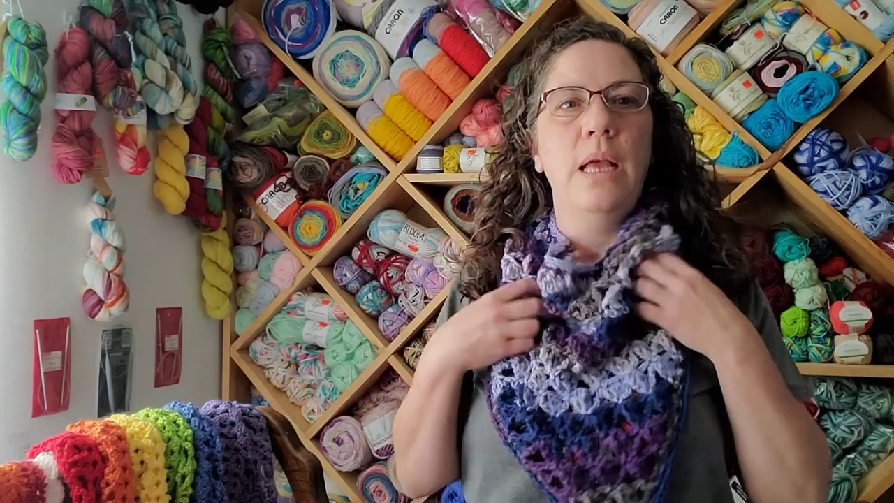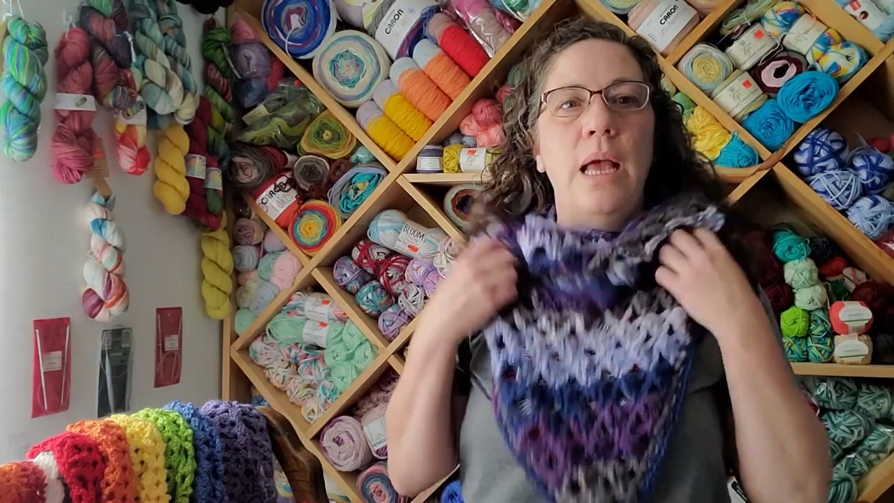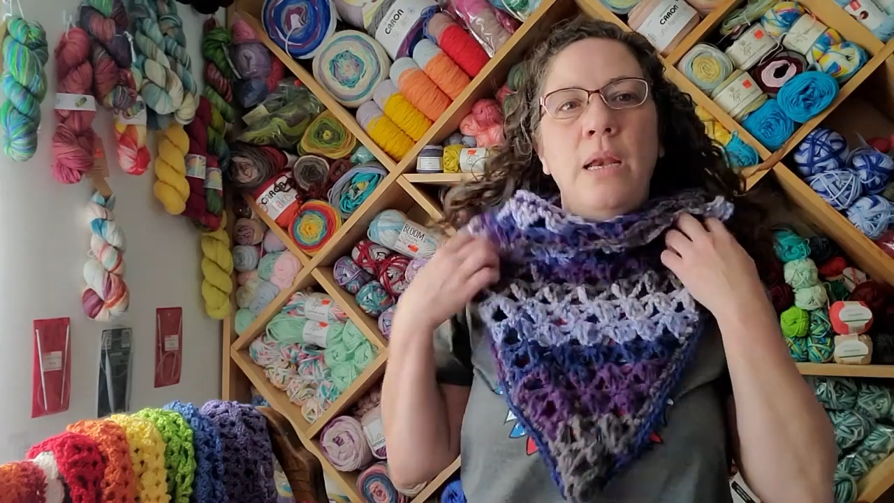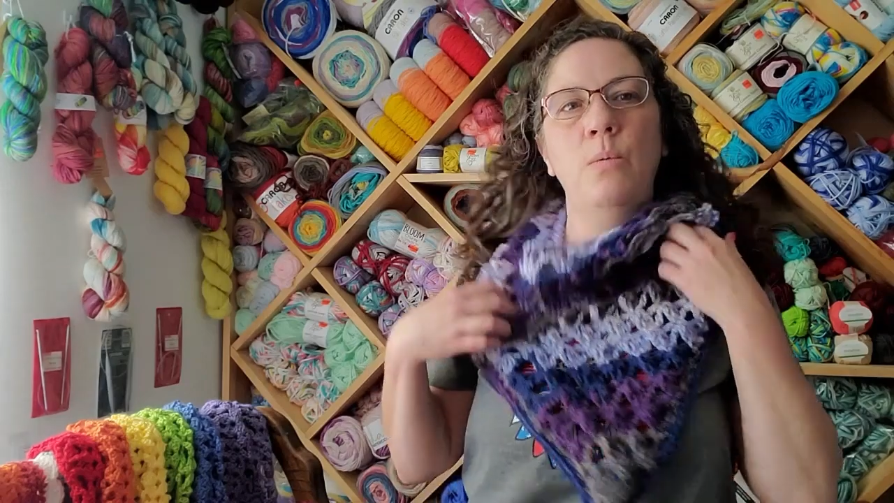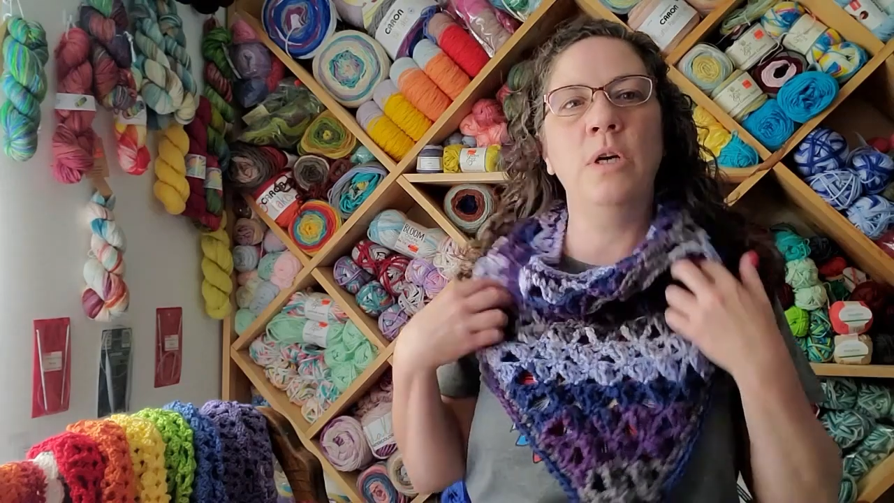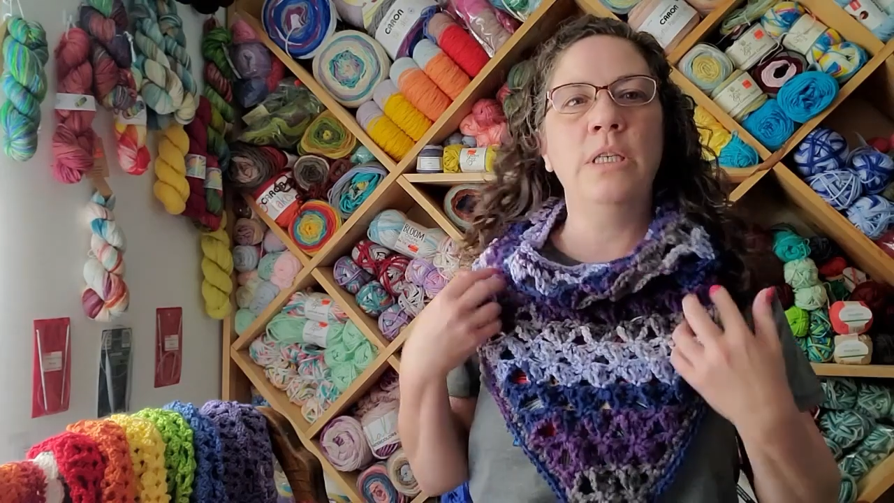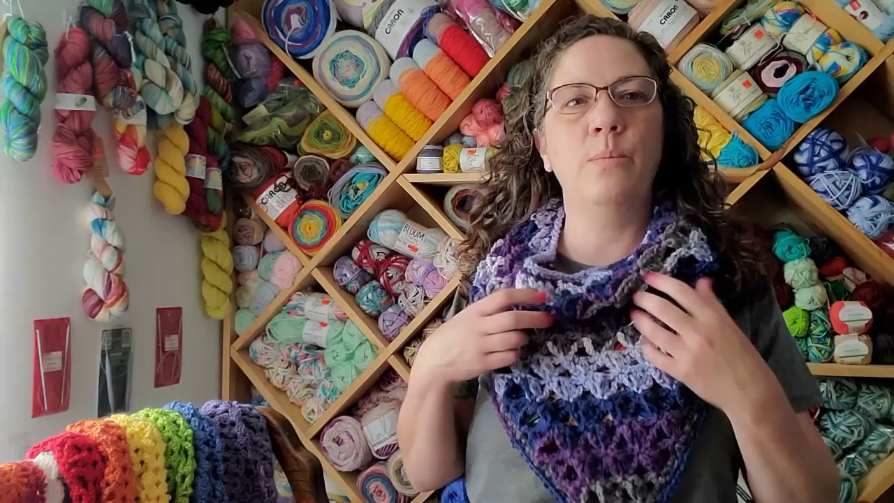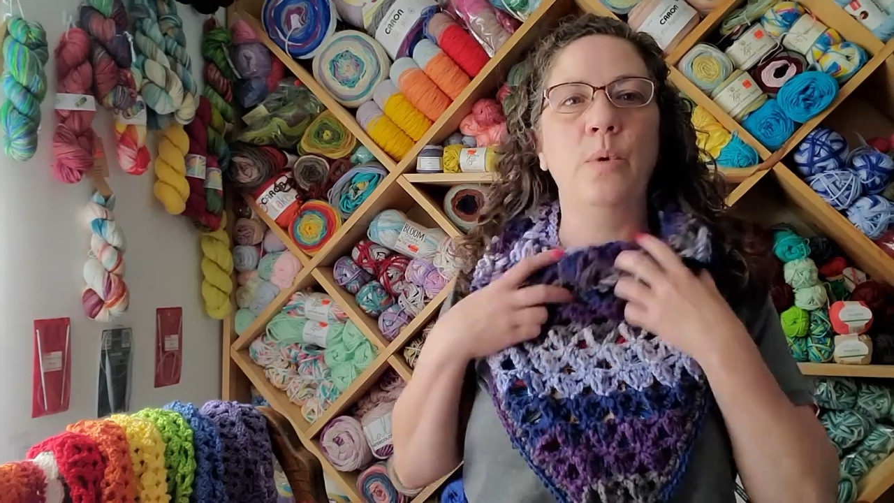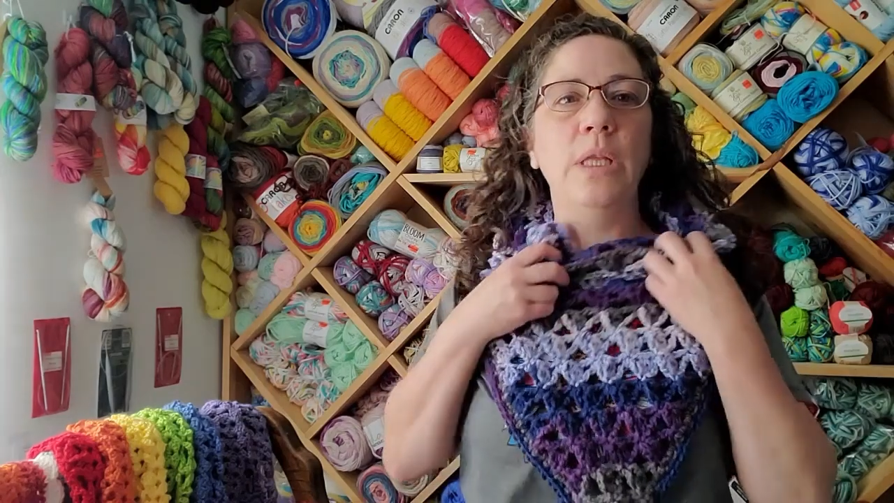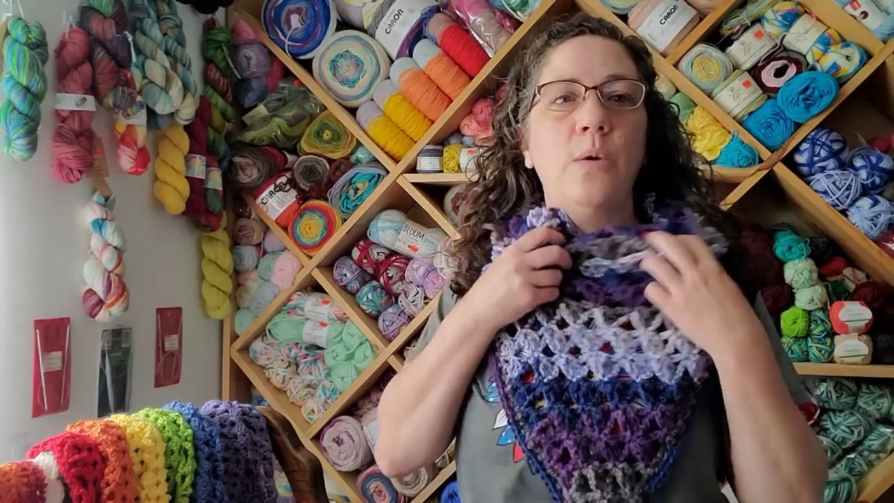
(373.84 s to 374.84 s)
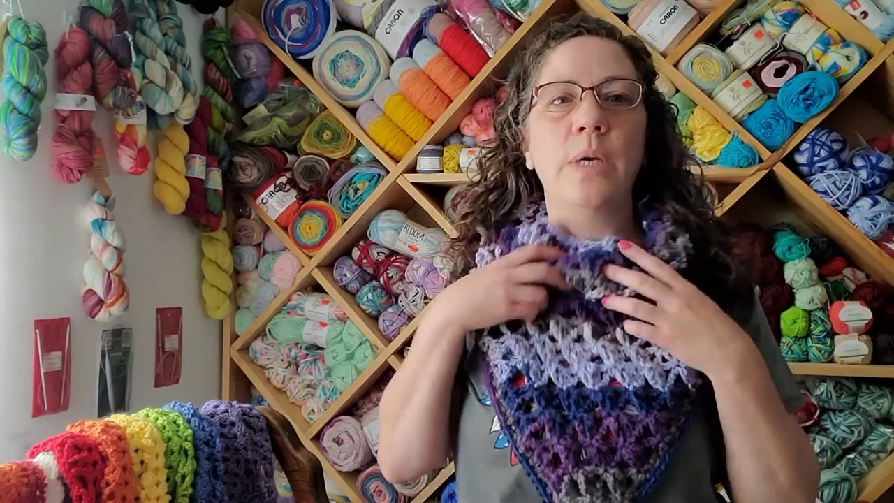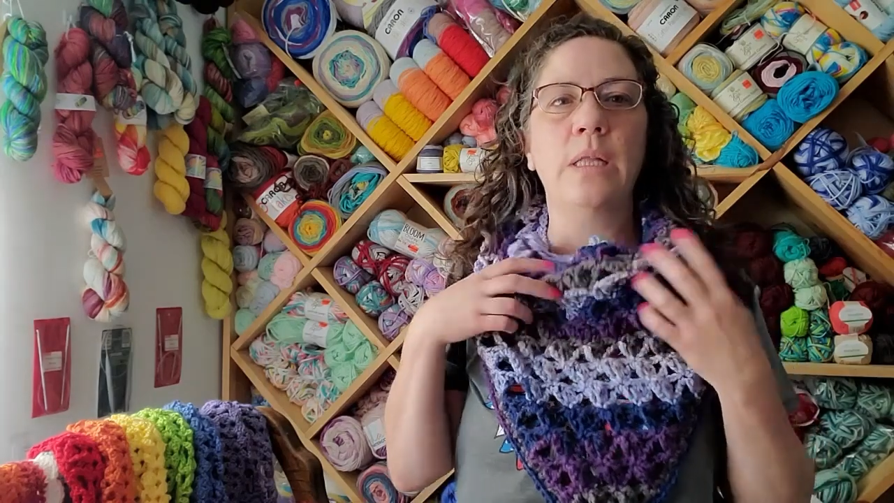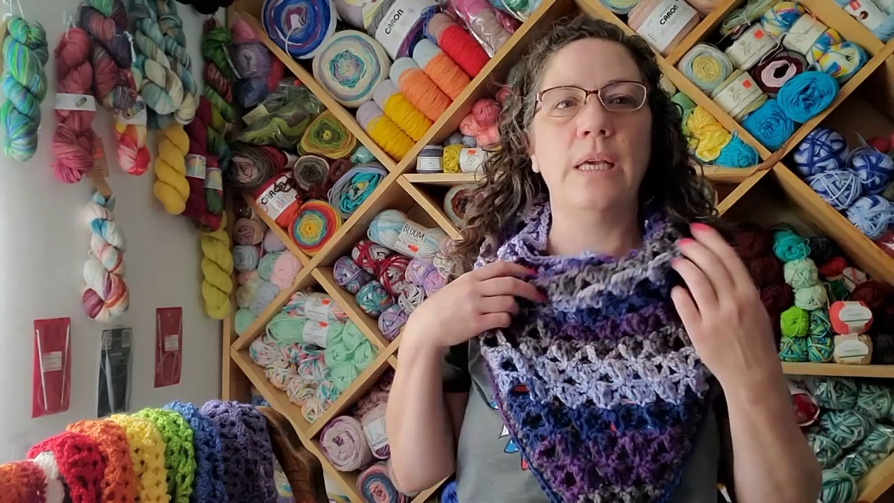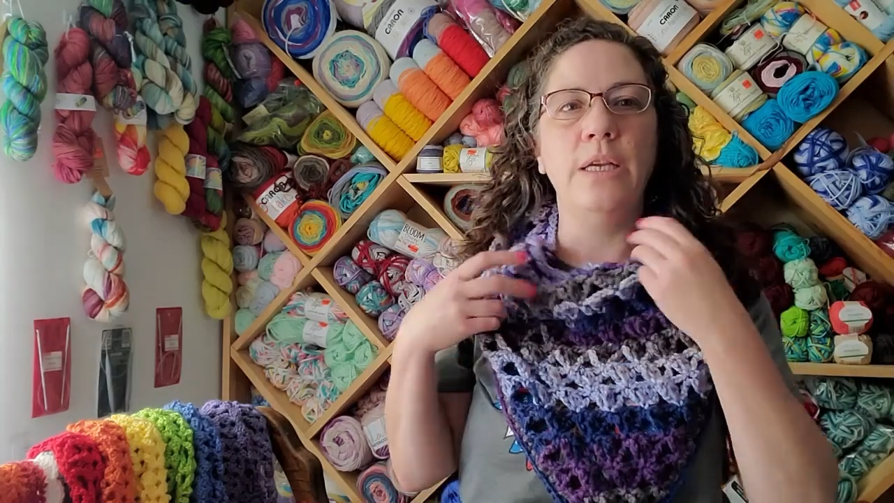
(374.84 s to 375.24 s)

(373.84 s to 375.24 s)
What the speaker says: And it worked up really quickly.